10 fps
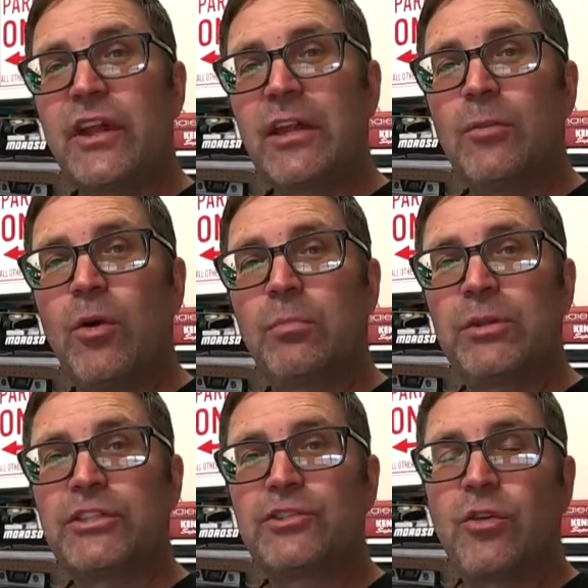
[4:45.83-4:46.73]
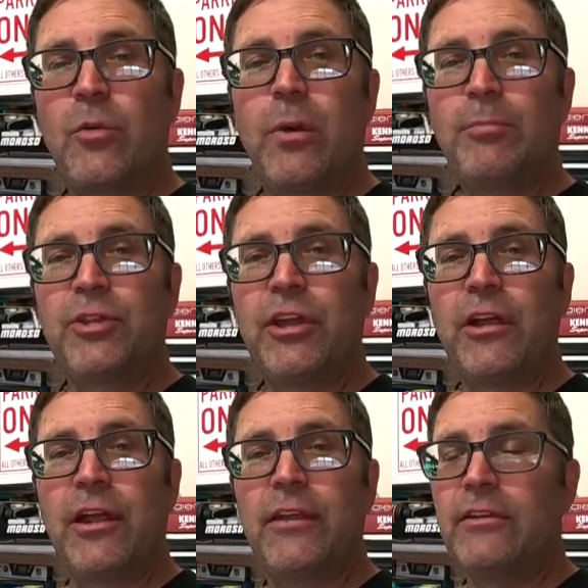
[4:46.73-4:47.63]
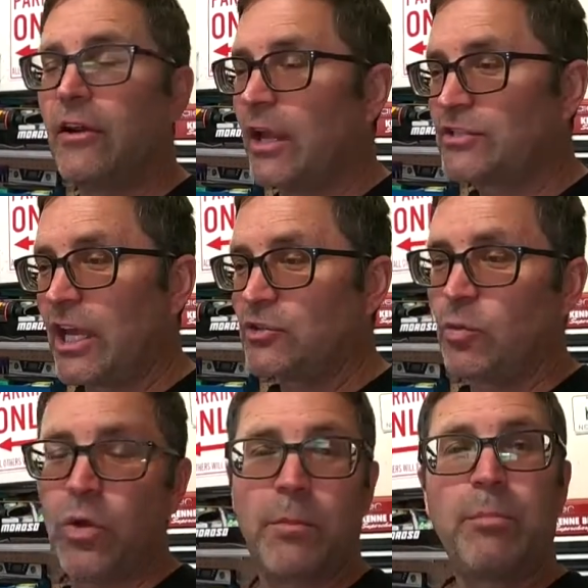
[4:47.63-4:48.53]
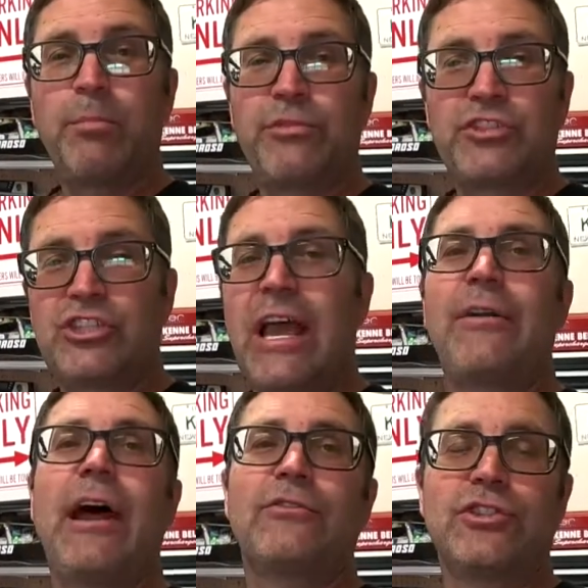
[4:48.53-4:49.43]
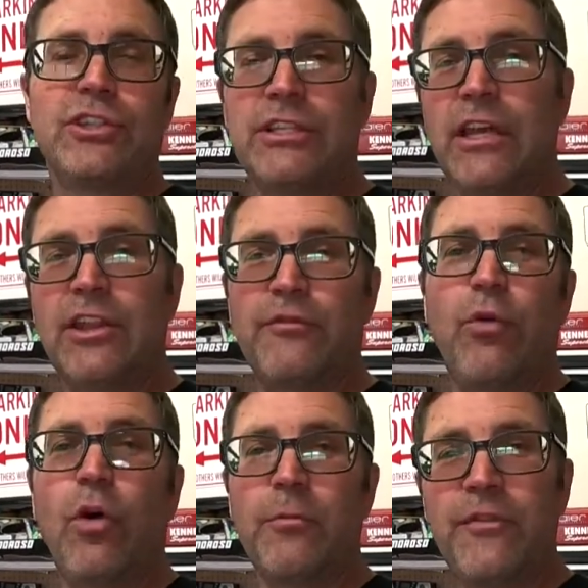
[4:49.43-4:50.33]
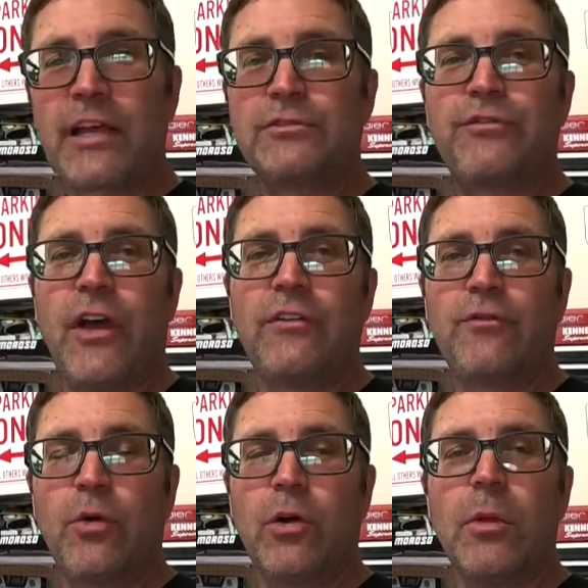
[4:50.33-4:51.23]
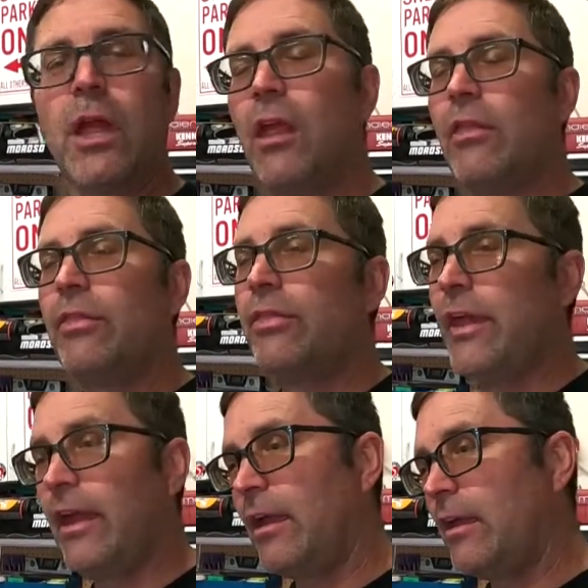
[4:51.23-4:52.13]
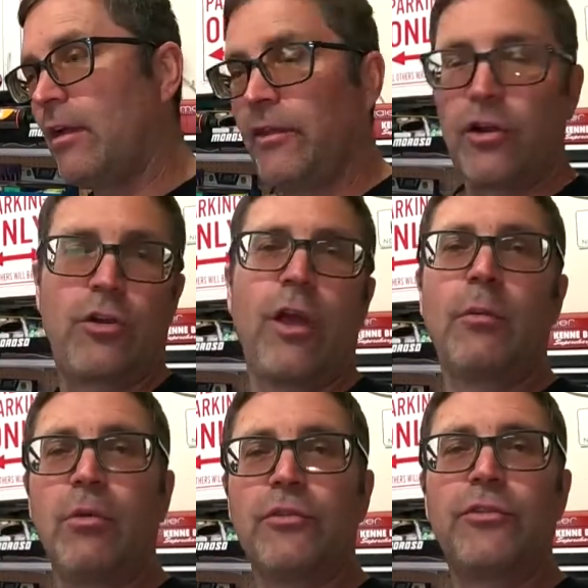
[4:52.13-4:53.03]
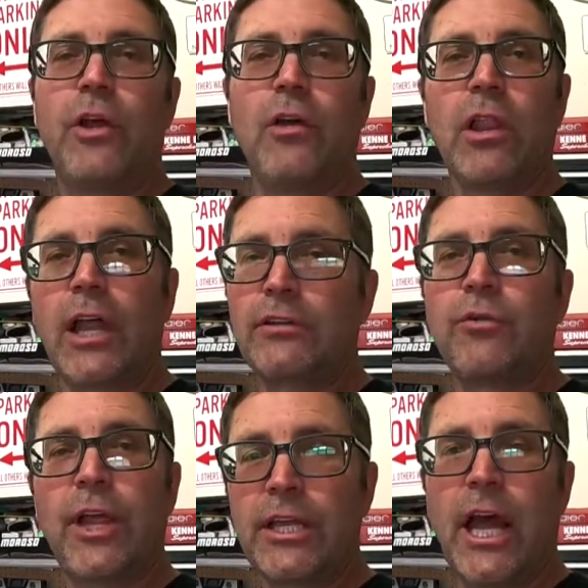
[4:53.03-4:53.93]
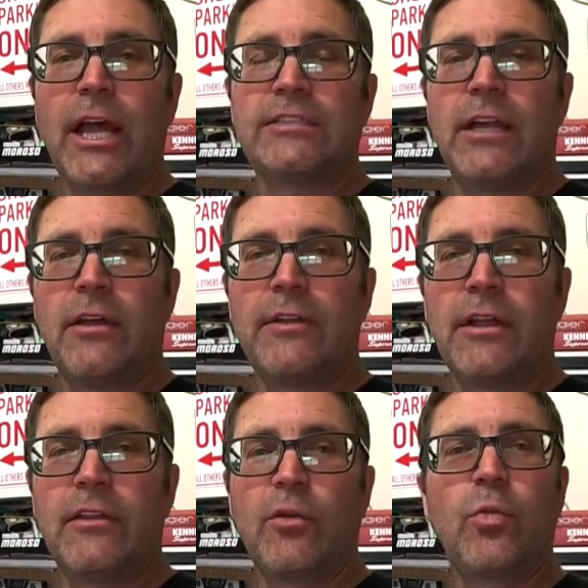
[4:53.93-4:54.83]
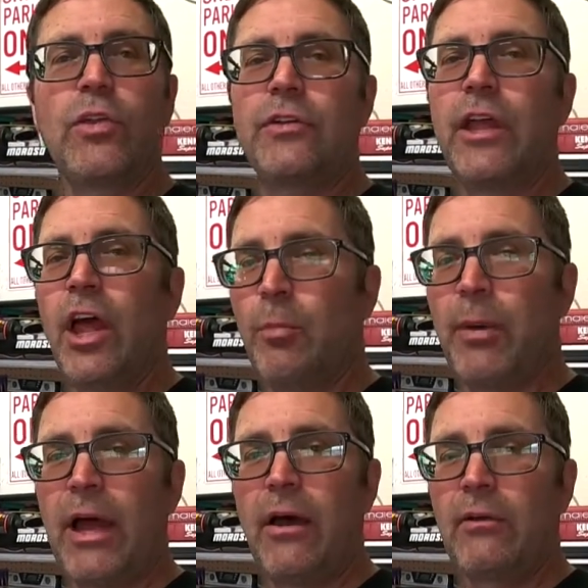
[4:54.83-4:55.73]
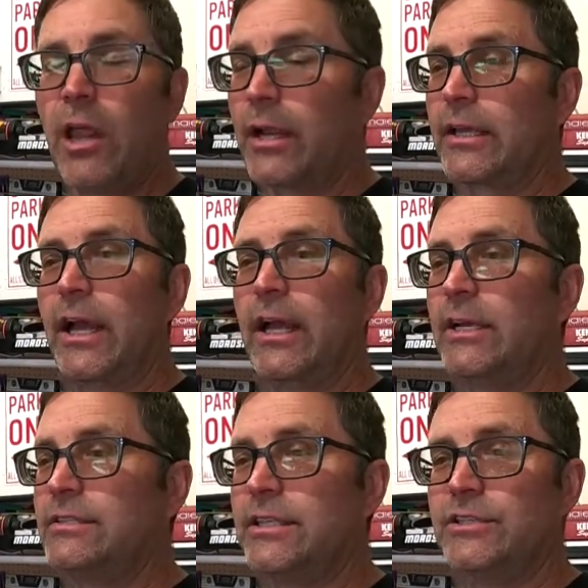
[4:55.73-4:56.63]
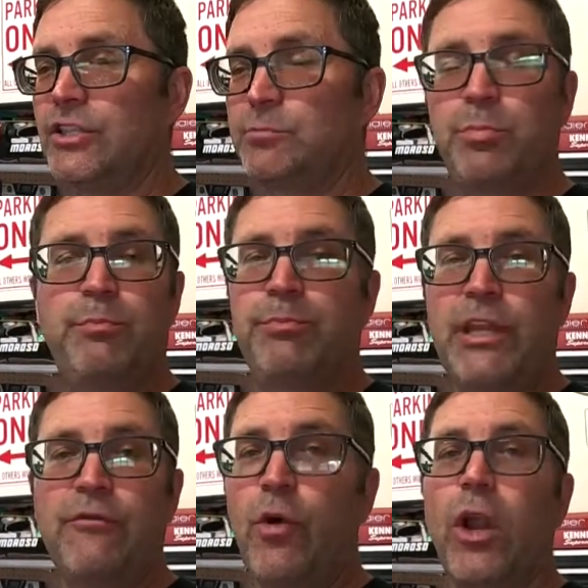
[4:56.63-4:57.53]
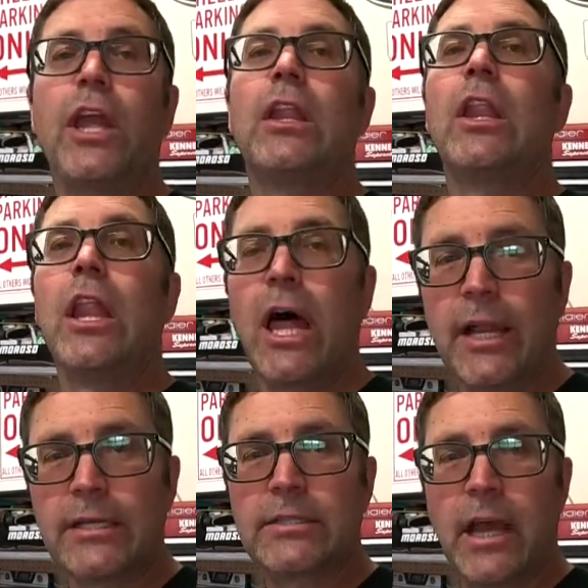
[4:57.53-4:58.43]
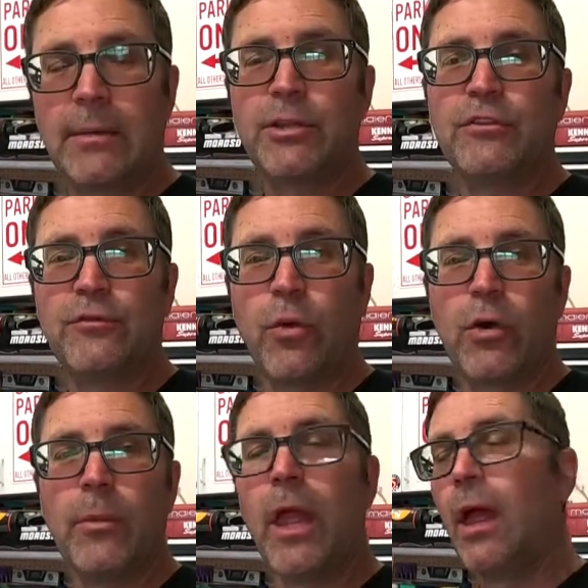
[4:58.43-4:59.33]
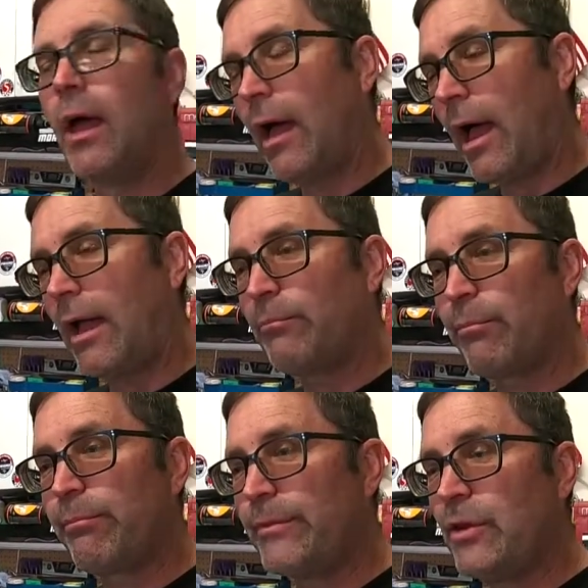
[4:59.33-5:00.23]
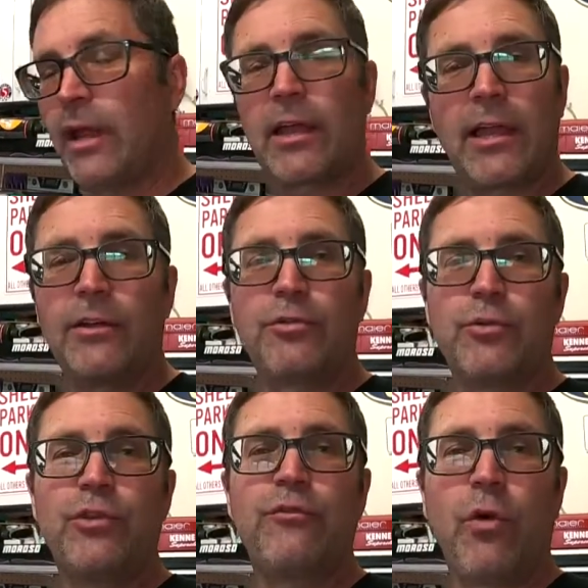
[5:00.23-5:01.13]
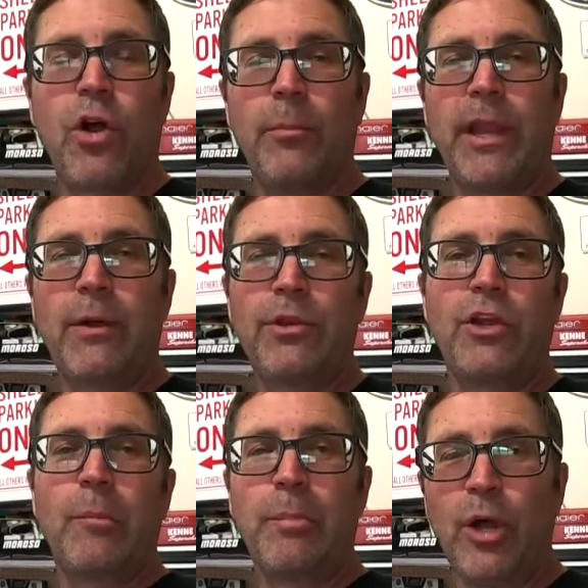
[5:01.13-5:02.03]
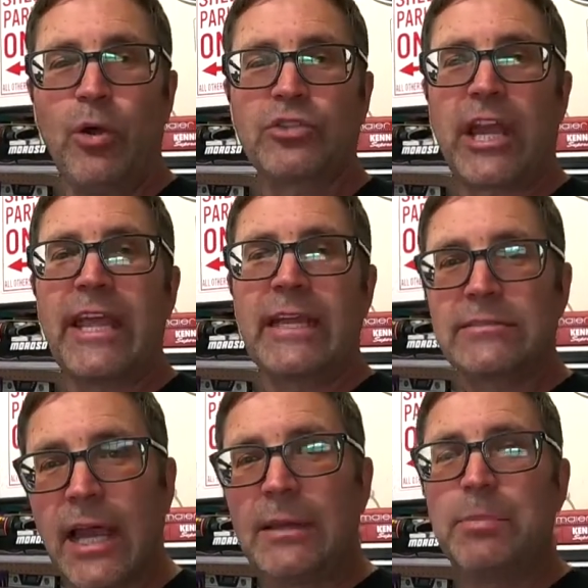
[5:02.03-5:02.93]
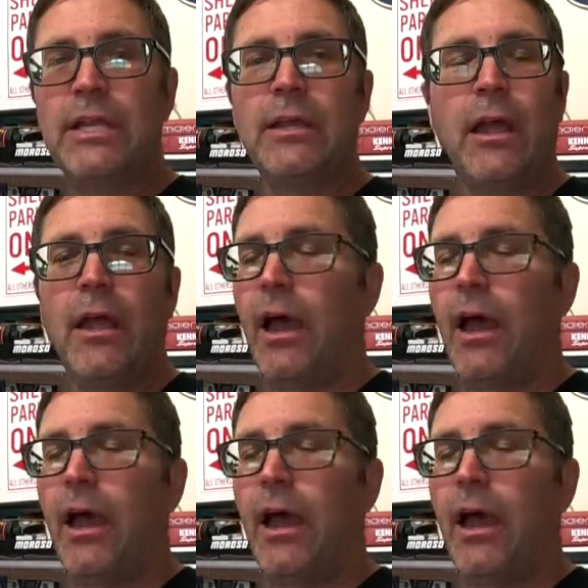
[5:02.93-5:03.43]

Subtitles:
If you got any more, please throw them up there. And I also want to shout out to the forum, the Factory 5 forum. They're incredible. So a lot of great guys on there. They're willing to help out. A lot of guys that just devote a lot of time to the forum. I gotta go through the forum, but I really don't post. I hate typing.